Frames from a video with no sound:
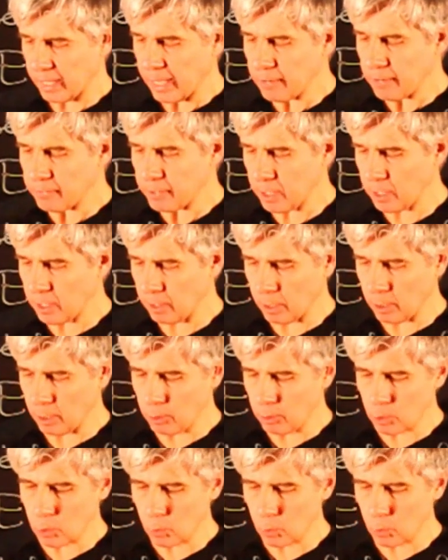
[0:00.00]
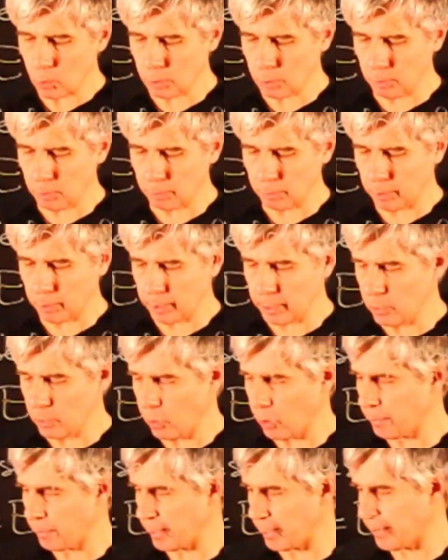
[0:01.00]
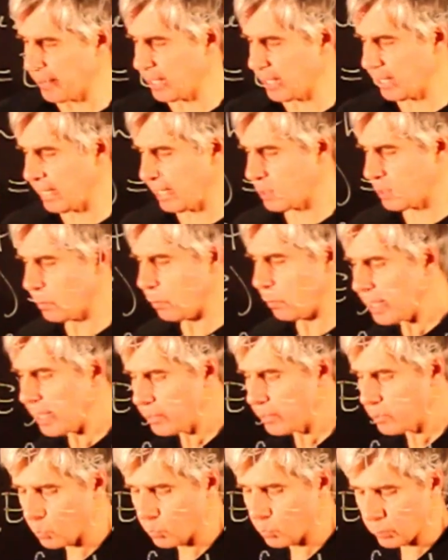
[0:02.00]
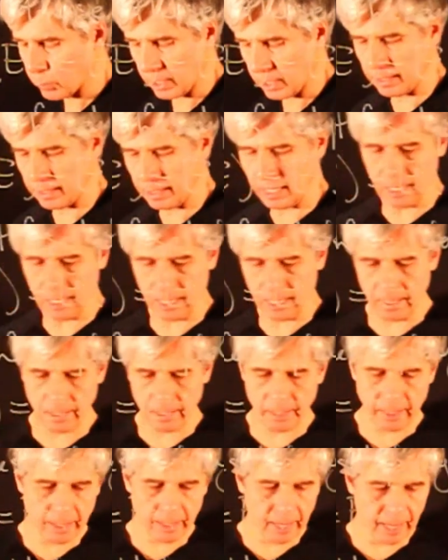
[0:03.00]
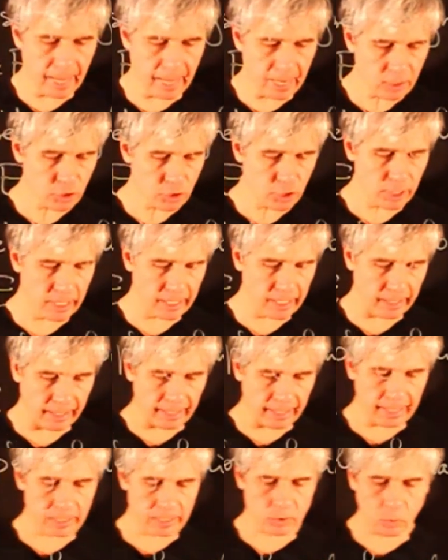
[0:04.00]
every irreducible polynomial that has one root in E actually has